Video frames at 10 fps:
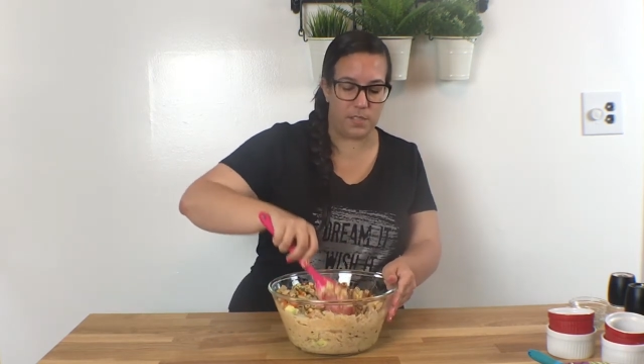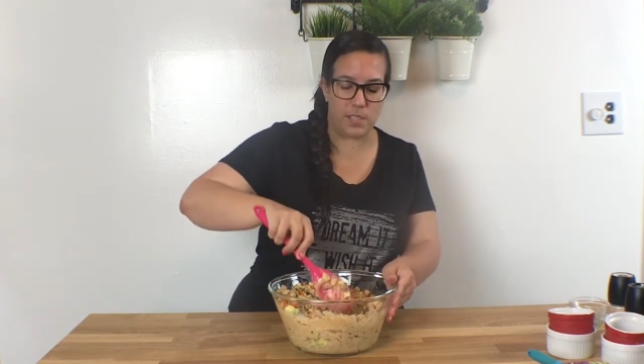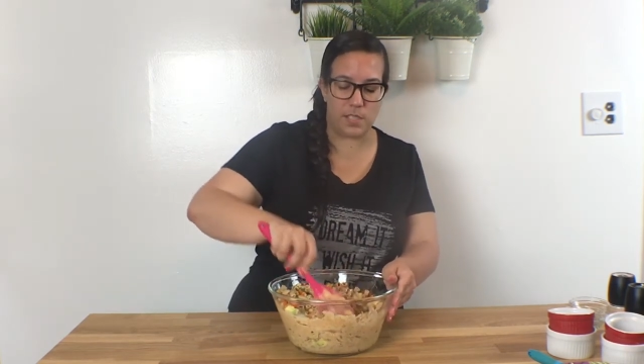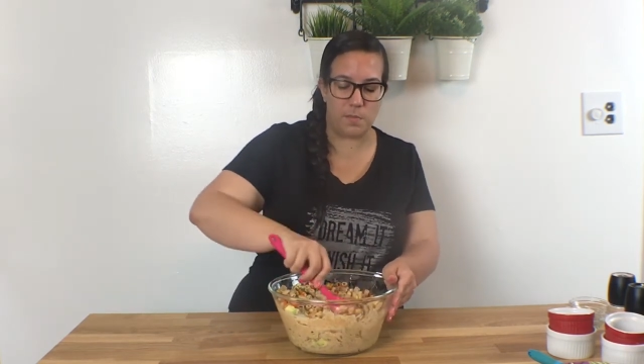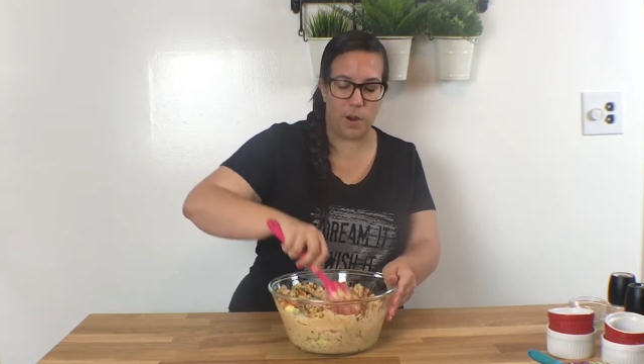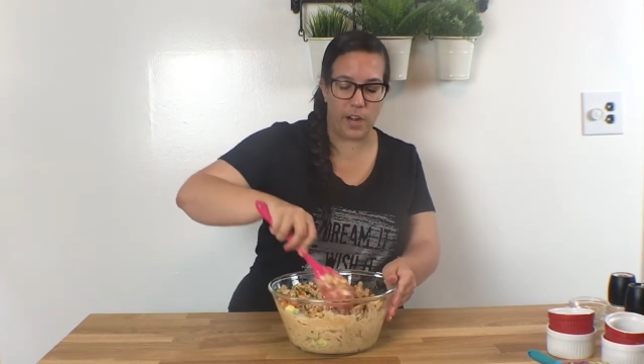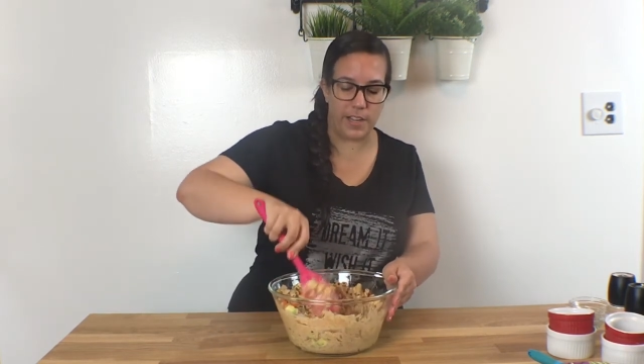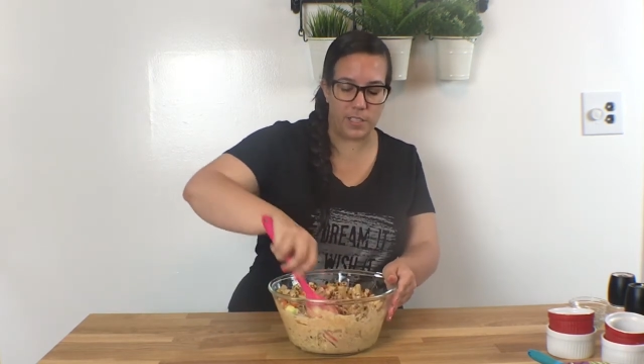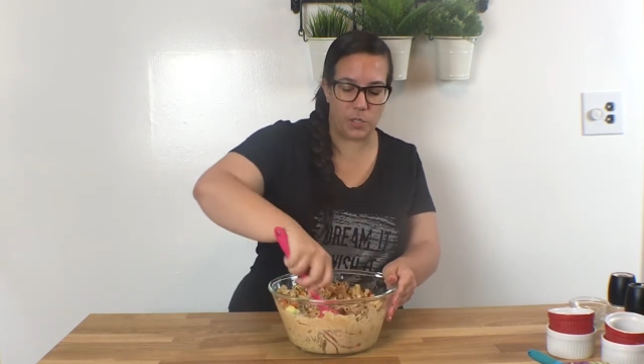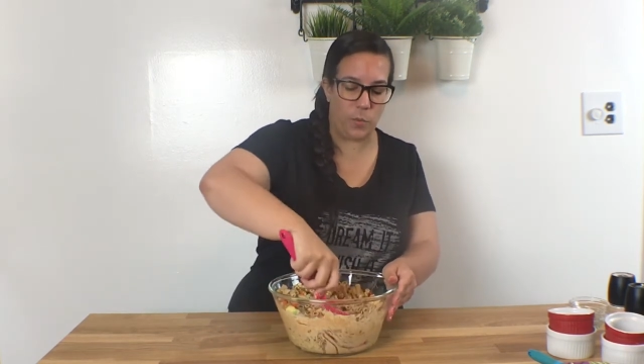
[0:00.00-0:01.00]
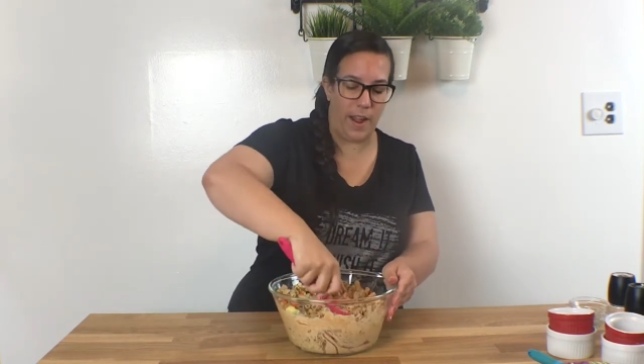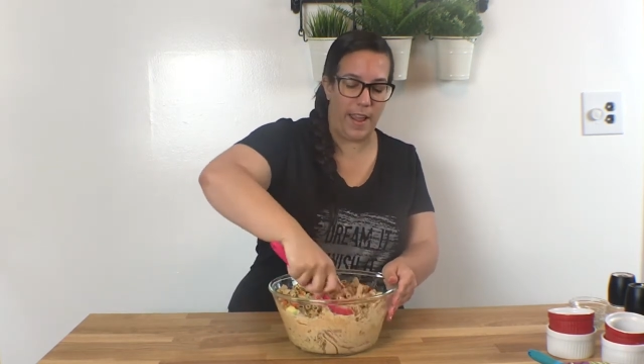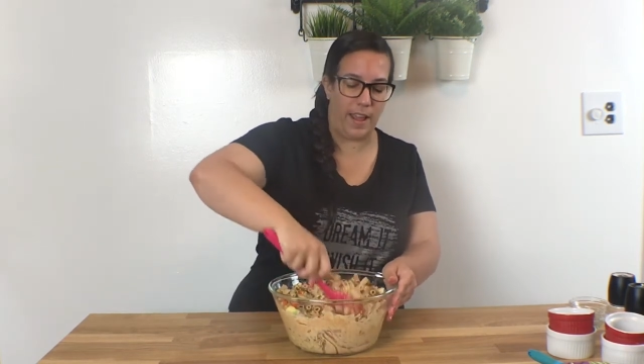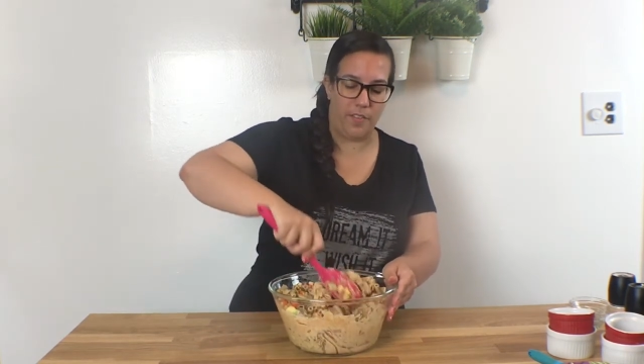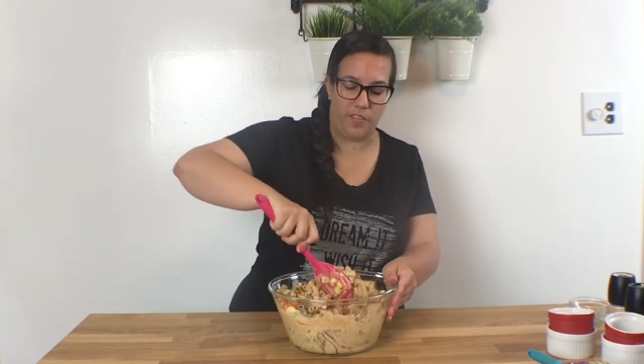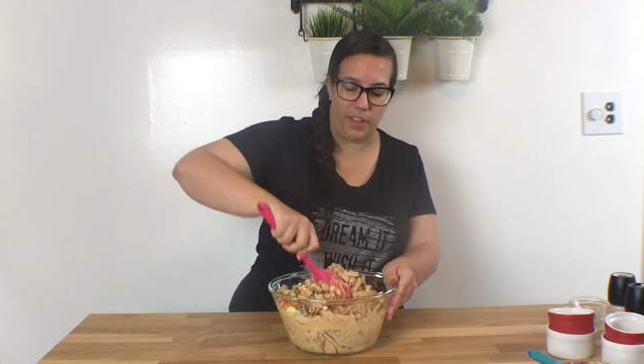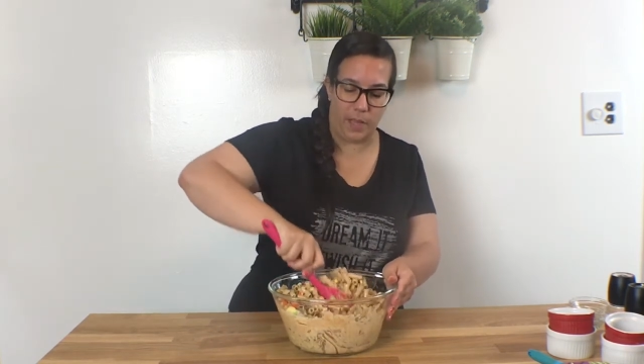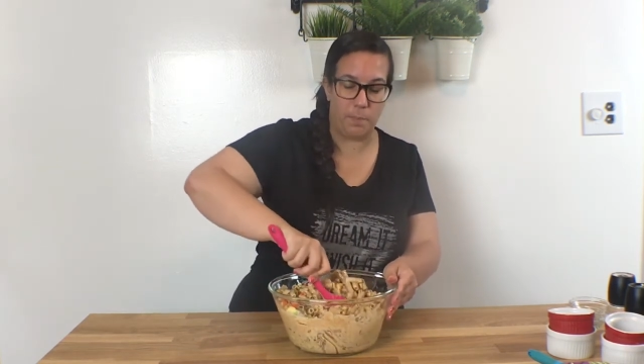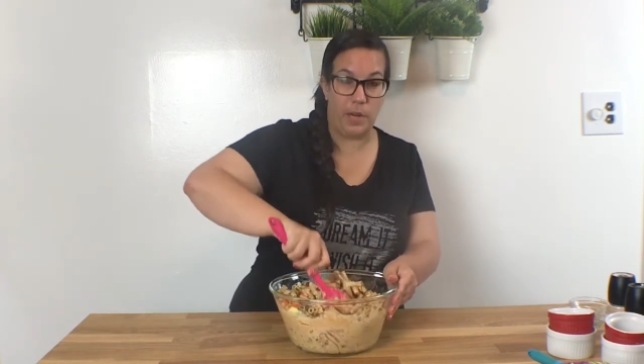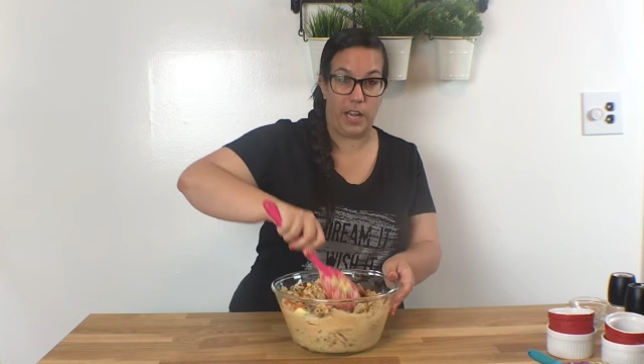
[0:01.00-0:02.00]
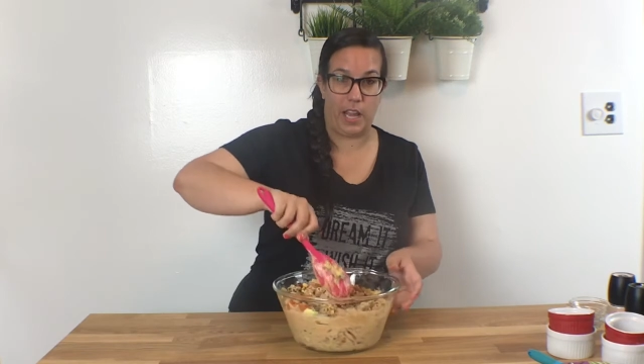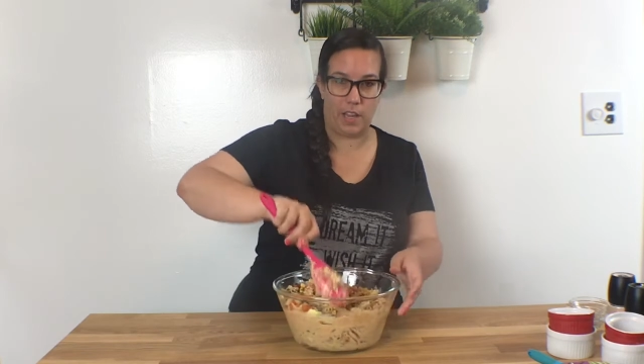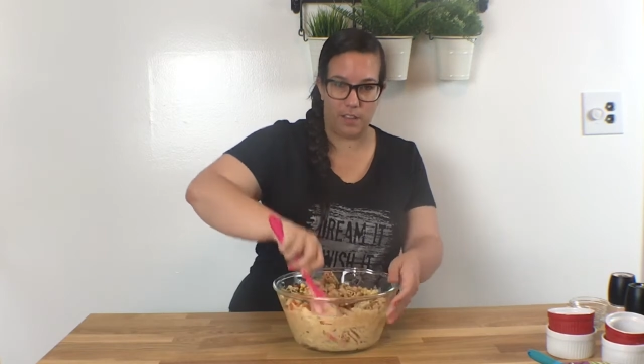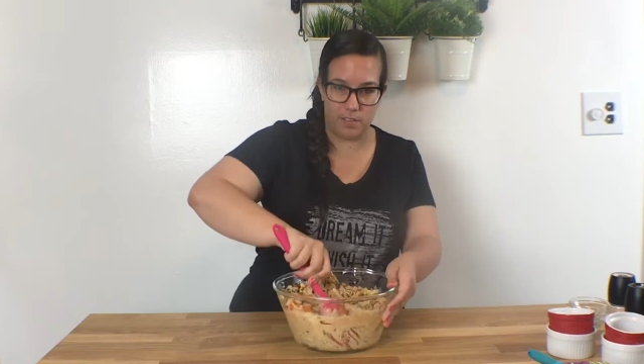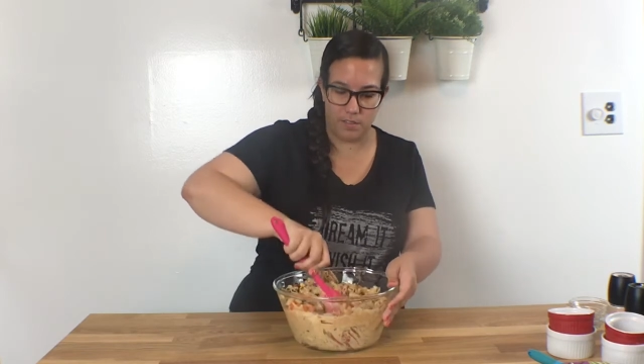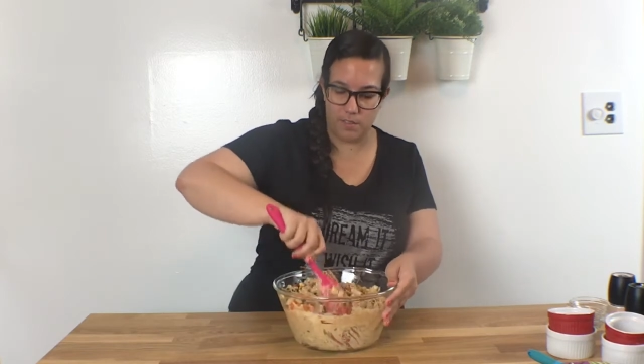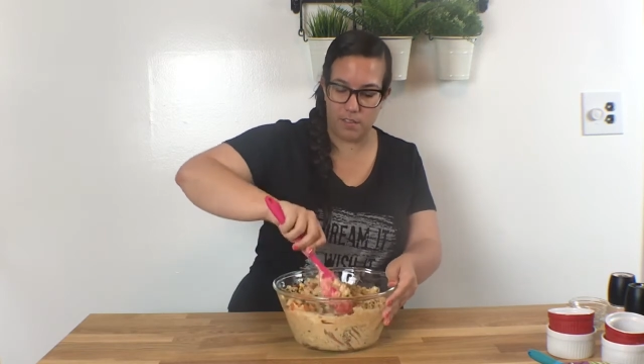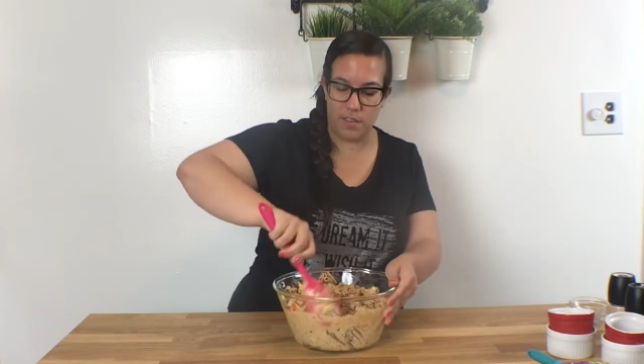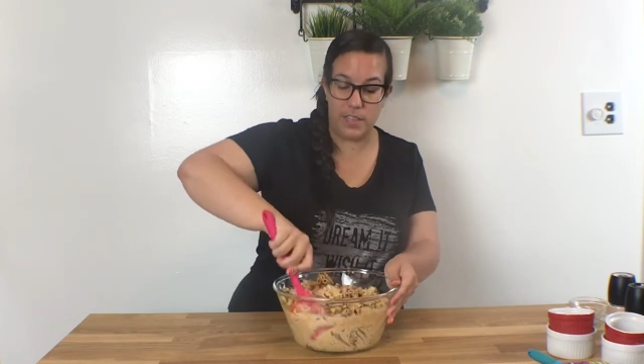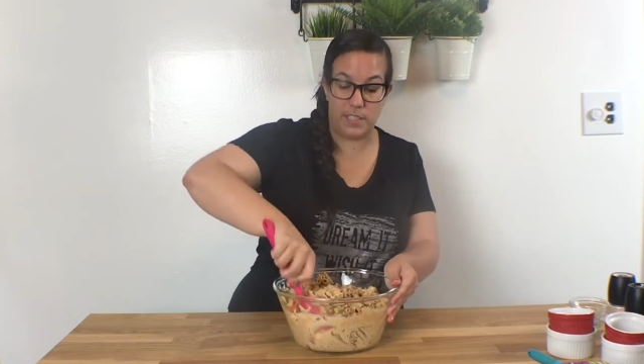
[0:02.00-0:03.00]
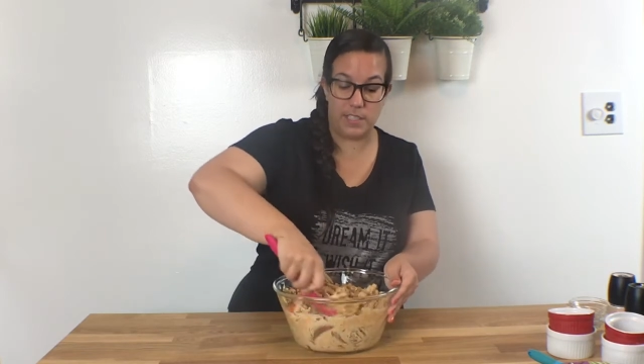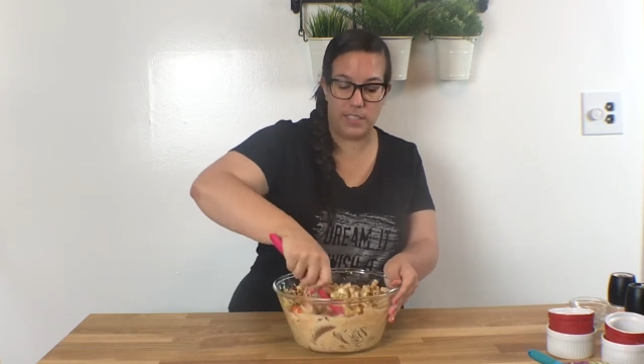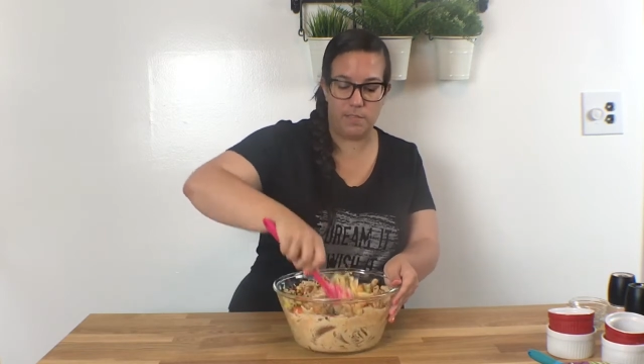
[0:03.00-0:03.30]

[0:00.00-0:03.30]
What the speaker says: smartest way of like putting this